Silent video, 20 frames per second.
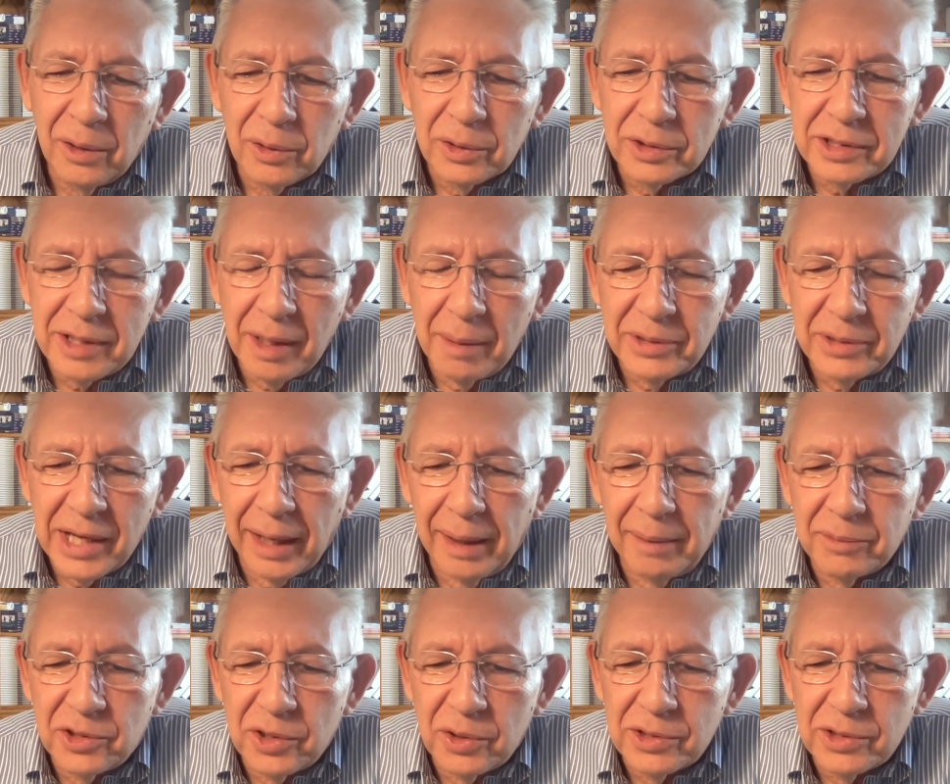
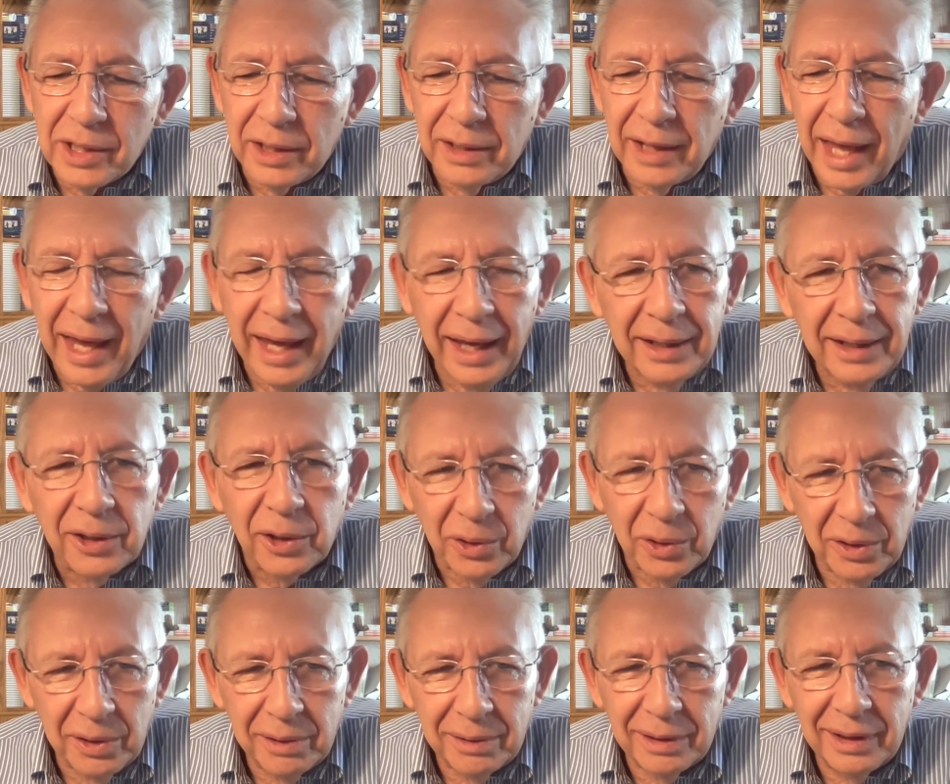sometimes there's an anger
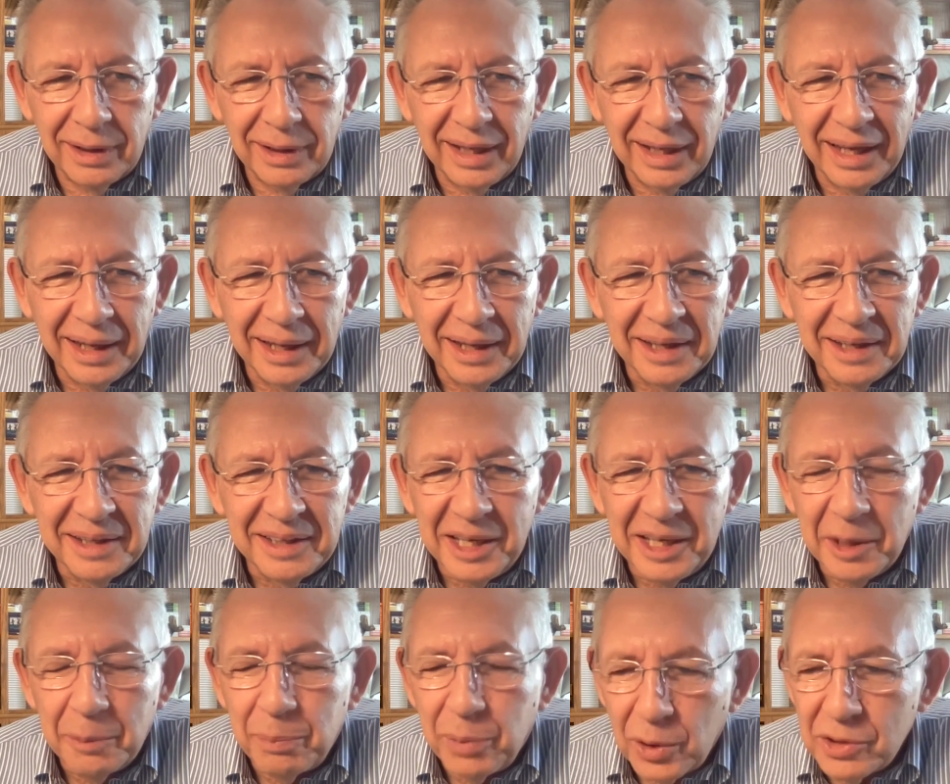
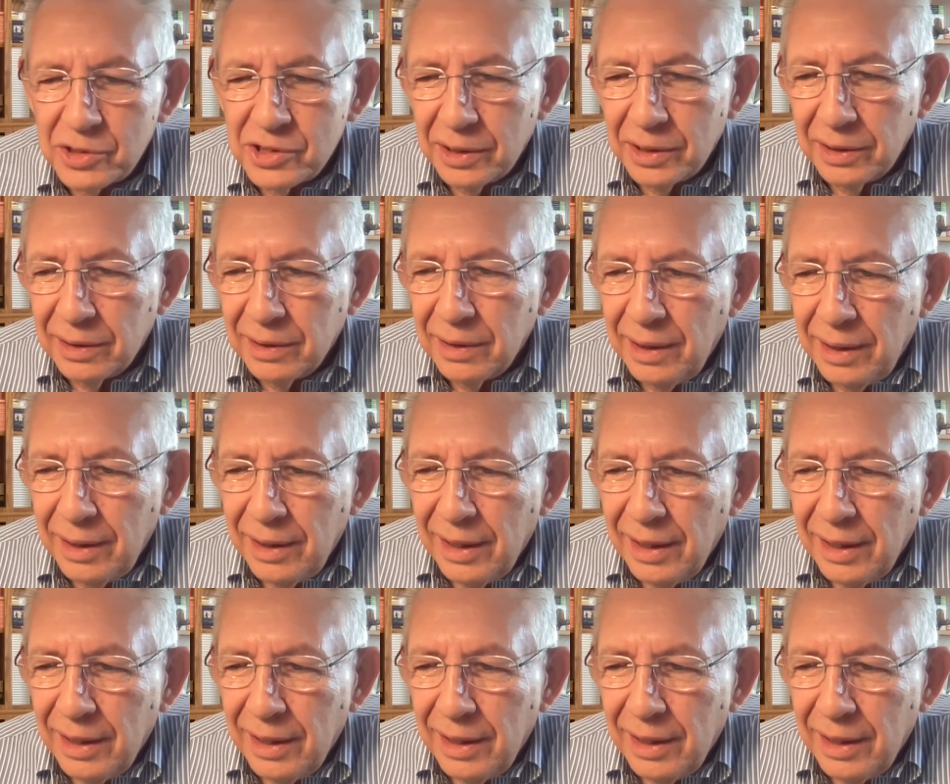that a person